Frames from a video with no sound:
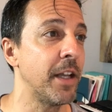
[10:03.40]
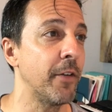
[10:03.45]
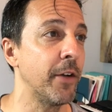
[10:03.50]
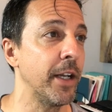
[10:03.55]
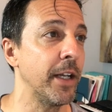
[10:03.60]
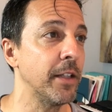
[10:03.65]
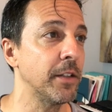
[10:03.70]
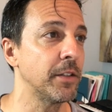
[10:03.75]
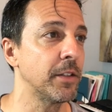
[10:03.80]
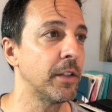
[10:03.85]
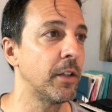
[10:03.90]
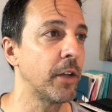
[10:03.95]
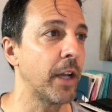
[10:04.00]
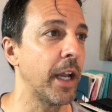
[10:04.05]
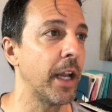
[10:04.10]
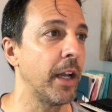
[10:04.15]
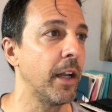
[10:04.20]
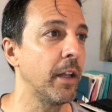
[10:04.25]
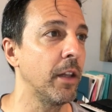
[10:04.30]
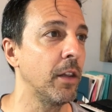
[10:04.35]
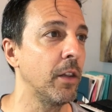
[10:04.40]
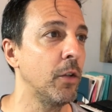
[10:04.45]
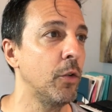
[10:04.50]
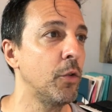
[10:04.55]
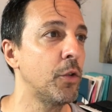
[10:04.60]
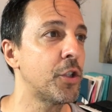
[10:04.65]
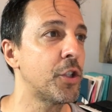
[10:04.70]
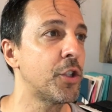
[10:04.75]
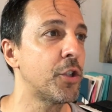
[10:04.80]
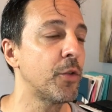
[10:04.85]
there he is. Okay,
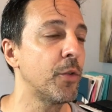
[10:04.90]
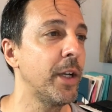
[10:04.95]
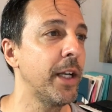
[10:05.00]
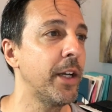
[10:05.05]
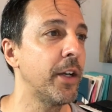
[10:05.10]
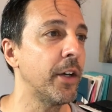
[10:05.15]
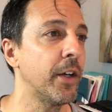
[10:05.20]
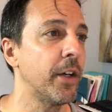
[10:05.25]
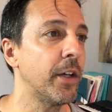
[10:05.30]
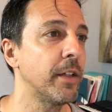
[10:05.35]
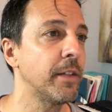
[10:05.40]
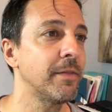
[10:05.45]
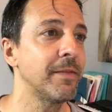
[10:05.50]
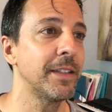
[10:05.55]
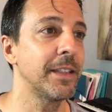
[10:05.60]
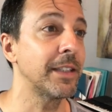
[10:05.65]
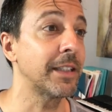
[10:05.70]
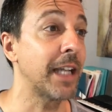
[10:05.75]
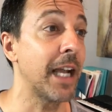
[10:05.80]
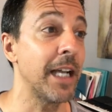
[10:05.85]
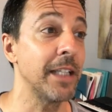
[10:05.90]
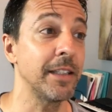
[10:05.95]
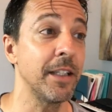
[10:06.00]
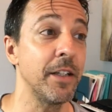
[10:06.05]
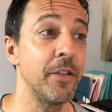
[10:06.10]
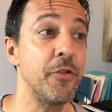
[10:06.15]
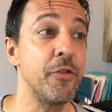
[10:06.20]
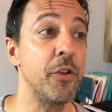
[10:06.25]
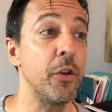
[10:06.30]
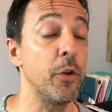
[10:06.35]
Luke Streeter. This guy's a
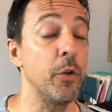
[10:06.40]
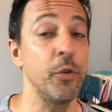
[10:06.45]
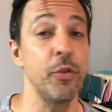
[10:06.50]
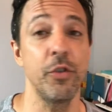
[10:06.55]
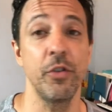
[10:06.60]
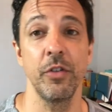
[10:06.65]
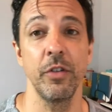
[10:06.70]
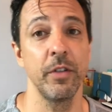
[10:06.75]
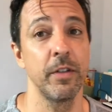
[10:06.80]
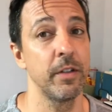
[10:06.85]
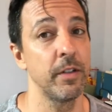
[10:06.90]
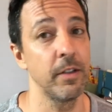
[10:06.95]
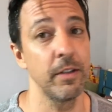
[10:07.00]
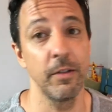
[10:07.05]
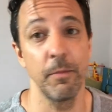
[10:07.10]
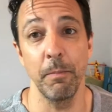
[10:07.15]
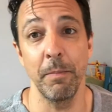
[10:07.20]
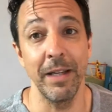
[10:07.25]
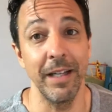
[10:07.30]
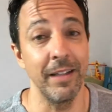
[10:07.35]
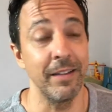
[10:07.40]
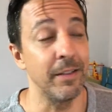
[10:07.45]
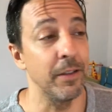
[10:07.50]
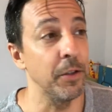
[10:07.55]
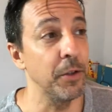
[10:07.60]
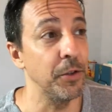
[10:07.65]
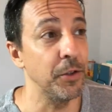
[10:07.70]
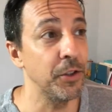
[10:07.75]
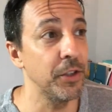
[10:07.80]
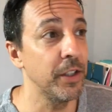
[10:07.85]
douche, big
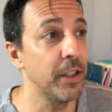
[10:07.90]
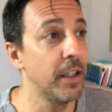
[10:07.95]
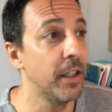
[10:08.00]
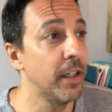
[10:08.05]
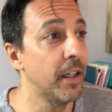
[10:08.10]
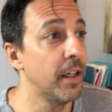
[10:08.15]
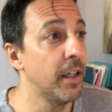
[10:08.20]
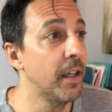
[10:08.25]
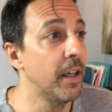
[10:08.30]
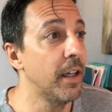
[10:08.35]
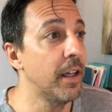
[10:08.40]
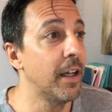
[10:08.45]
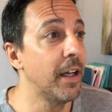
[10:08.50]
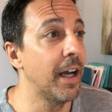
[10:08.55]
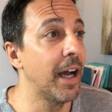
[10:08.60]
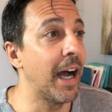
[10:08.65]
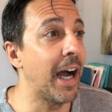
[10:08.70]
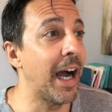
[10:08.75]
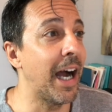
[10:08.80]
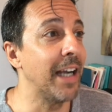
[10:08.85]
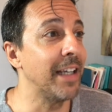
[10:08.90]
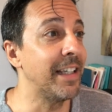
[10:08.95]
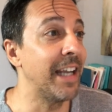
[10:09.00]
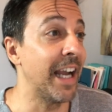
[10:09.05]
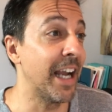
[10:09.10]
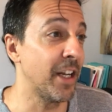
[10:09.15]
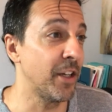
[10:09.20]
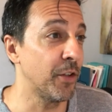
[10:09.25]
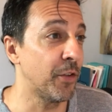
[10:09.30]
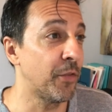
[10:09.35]
douche. Hi,
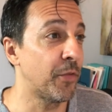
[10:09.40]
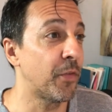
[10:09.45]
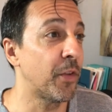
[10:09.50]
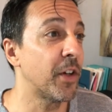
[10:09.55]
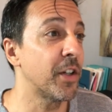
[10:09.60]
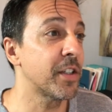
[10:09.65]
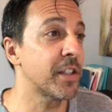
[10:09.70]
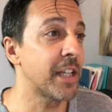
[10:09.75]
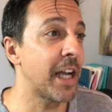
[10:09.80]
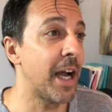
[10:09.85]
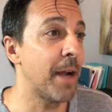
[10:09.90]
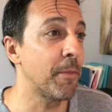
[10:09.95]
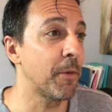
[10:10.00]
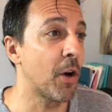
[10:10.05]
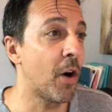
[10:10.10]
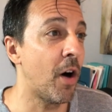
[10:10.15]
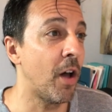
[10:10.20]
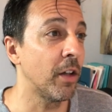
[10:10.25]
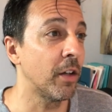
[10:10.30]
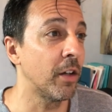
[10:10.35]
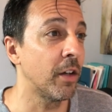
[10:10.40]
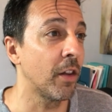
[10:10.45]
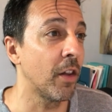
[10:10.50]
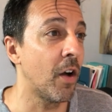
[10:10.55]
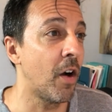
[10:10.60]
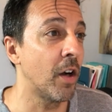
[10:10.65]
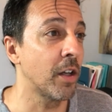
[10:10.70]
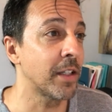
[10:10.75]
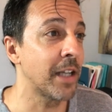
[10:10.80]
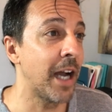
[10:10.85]
Daniel, first time caller,
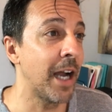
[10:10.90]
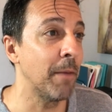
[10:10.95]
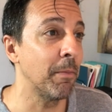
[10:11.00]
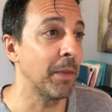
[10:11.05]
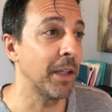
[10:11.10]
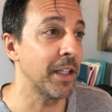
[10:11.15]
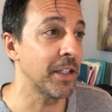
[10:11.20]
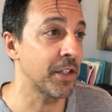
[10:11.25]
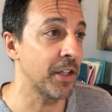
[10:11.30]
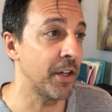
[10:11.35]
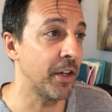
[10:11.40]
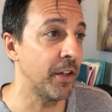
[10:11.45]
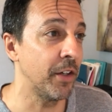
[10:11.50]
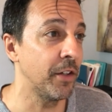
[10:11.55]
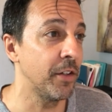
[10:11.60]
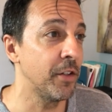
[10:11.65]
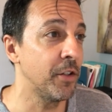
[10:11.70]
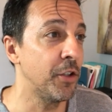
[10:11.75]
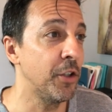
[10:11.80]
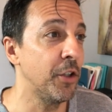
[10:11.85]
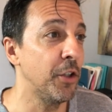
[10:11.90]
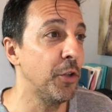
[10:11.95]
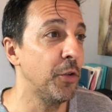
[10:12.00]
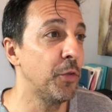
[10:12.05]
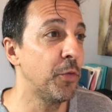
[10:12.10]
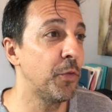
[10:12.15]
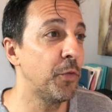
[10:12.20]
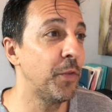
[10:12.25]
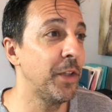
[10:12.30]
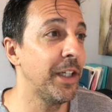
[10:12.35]
long time listener. Do you
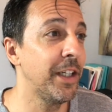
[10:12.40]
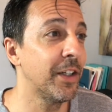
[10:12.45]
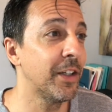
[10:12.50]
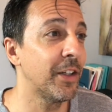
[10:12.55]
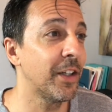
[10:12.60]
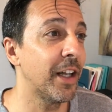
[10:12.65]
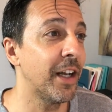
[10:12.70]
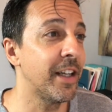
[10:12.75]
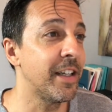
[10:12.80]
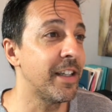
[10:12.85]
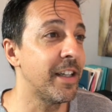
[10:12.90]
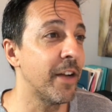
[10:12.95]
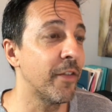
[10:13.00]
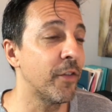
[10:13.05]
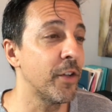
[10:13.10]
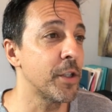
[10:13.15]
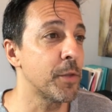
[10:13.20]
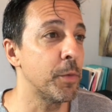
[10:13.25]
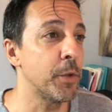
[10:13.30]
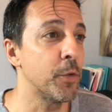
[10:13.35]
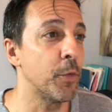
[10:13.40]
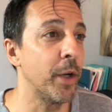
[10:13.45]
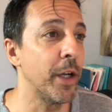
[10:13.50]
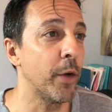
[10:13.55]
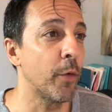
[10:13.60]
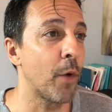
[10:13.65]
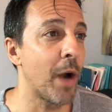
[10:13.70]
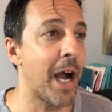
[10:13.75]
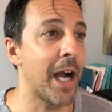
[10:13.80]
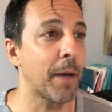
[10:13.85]
feel a difference between
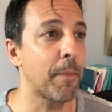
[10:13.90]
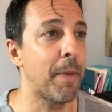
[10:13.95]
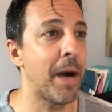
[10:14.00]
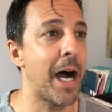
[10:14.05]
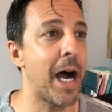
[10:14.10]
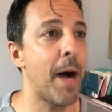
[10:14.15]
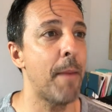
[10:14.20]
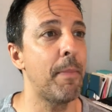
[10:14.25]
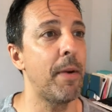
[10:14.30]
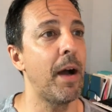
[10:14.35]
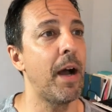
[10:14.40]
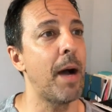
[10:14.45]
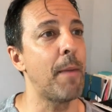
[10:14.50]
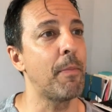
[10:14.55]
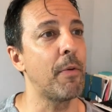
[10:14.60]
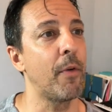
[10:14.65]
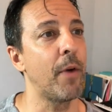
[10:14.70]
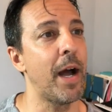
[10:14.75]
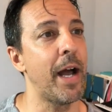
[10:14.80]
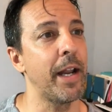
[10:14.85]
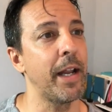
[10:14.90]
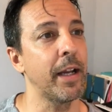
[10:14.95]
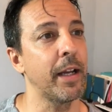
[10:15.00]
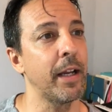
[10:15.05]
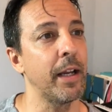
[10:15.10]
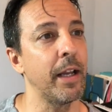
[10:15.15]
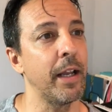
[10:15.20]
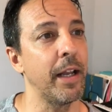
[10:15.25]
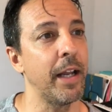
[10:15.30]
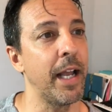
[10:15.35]
rock, pop,
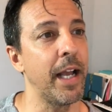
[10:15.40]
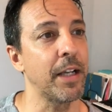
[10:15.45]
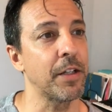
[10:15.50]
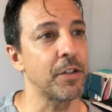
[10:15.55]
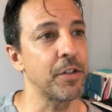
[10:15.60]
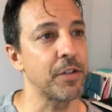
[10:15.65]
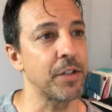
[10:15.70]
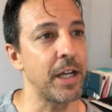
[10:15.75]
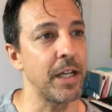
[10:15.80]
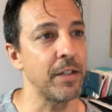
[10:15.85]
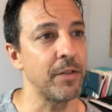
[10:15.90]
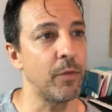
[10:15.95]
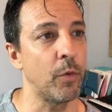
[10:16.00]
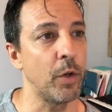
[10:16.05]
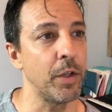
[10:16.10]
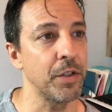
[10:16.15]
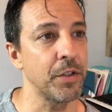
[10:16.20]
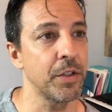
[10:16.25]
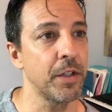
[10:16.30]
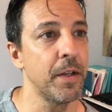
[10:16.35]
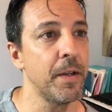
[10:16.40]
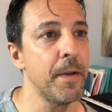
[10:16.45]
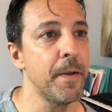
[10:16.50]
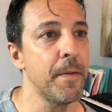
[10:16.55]
operatic, and exercise voice?